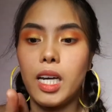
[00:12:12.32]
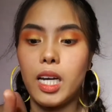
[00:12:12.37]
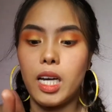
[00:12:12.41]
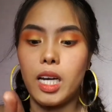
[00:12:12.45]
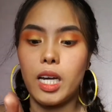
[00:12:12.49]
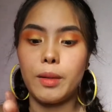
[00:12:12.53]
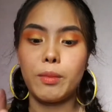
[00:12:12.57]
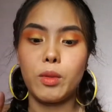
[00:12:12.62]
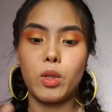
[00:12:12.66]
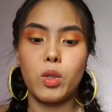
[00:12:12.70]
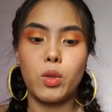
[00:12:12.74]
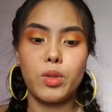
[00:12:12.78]

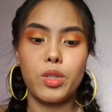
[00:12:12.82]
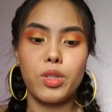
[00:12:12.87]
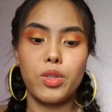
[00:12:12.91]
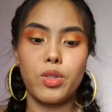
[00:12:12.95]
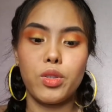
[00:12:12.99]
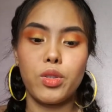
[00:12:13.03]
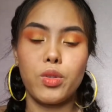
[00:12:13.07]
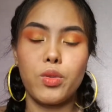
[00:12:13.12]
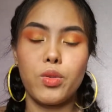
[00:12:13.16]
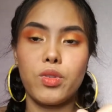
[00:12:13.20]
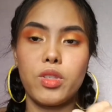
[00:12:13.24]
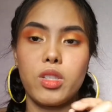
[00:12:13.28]
I'm going to
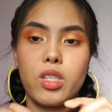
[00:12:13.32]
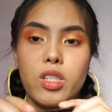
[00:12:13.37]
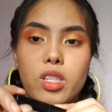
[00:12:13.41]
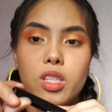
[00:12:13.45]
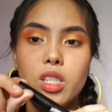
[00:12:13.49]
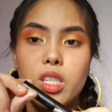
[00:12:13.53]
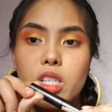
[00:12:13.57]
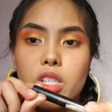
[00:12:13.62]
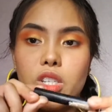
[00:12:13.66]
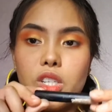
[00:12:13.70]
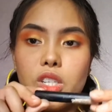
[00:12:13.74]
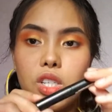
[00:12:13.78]
use this
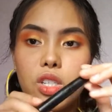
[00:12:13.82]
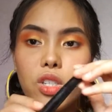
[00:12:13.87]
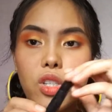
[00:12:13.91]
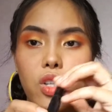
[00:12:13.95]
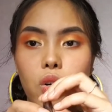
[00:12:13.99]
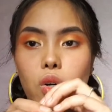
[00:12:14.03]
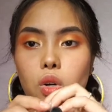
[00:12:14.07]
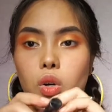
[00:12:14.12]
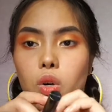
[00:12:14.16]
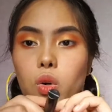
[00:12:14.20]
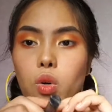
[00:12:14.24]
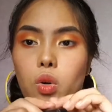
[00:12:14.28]

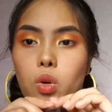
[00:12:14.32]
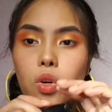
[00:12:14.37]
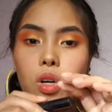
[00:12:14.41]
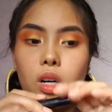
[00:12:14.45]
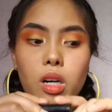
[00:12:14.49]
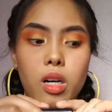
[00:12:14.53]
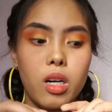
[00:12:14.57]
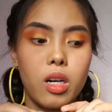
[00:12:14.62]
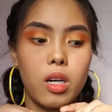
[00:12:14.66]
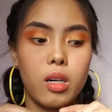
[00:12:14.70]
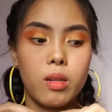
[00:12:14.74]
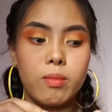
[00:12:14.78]
Neshido
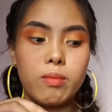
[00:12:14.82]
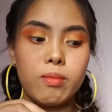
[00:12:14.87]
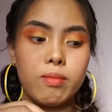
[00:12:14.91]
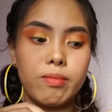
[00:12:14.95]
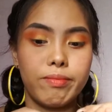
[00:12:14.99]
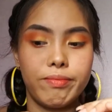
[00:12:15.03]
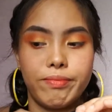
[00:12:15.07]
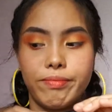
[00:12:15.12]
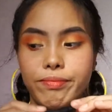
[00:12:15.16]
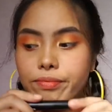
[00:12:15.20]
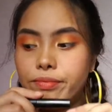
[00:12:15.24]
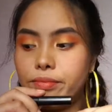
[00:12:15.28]

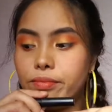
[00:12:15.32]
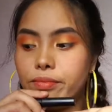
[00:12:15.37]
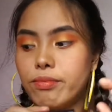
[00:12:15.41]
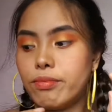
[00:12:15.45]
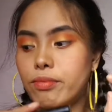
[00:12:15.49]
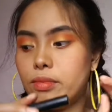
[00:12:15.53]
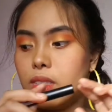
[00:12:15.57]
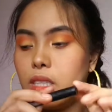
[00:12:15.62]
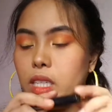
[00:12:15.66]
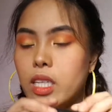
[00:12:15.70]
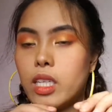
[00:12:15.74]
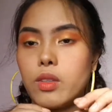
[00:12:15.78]

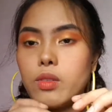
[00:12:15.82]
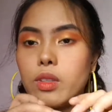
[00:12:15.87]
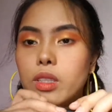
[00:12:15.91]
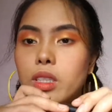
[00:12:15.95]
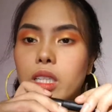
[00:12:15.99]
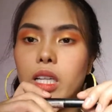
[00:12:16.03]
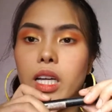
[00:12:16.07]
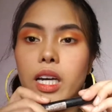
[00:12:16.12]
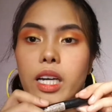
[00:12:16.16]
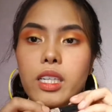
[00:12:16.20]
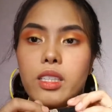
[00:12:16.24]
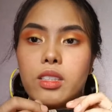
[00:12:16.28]
liquid
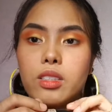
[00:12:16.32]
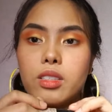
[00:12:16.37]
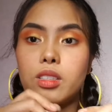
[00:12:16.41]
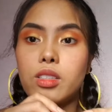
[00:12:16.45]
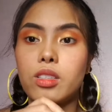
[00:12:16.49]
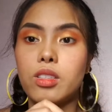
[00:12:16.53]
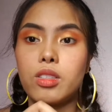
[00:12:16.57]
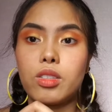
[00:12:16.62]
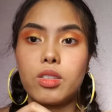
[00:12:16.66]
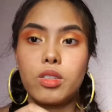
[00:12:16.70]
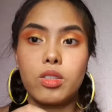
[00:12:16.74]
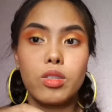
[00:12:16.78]

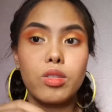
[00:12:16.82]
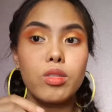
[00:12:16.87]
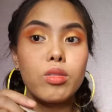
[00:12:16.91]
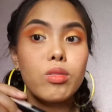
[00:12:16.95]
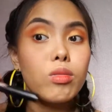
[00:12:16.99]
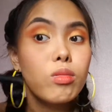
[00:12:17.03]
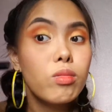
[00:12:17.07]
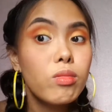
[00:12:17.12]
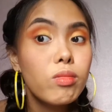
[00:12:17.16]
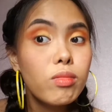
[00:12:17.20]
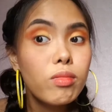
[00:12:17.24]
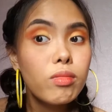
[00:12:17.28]
liner
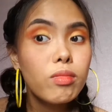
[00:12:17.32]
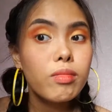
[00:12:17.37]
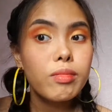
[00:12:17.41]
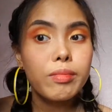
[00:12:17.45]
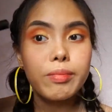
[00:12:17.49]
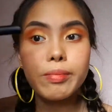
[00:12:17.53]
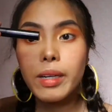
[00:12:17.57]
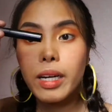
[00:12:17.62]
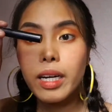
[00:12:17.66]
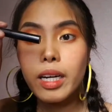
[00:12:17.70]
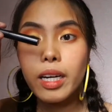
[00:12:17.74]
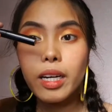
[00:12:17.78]

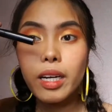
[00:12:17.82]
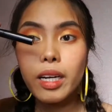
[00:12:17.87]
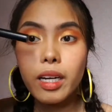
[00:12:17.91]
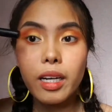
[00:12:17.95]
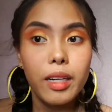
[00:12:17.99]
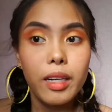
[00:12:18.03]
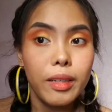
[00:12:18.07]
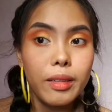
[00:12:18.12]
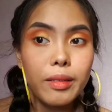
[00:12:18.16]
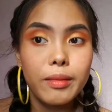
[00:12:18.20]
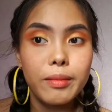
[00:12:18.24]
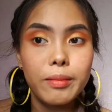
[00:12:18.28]

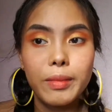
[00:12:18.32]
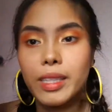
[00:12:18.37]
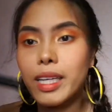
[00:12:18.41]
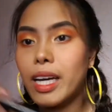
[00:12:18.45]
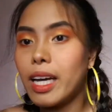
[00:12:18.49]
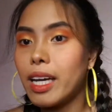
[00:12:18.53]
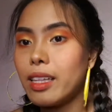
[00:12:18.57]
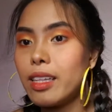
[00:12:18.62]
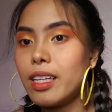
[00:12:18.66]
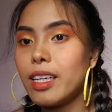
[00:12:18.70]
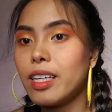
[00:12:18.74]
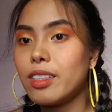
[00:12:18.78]
para
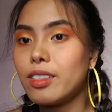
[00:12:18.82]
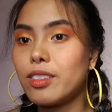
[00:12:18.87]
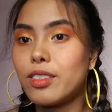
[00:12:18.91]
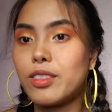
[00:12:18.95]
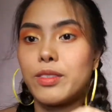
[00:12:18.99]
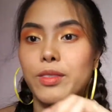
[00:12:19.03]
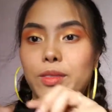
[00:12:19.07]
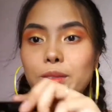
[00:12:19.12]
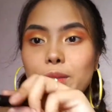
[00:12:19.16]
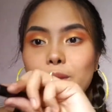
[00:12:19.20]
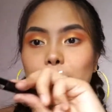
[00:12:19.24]
mag-eyeliner.